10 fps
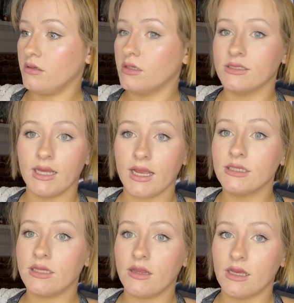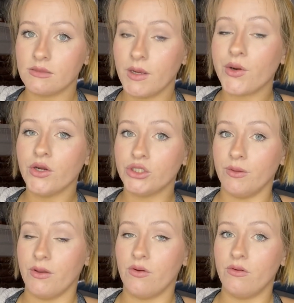Because like I said, that's my
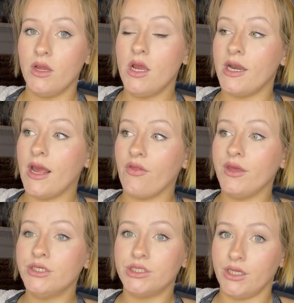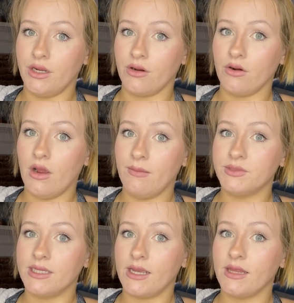grocery bill. Now this year, I'm
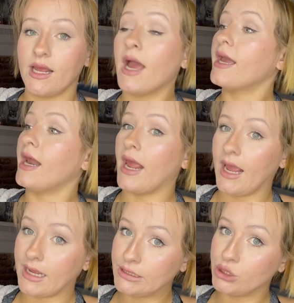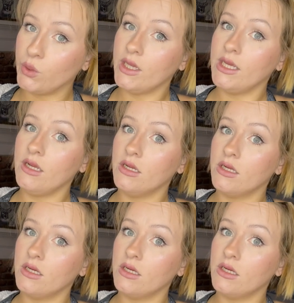seeing that I can actually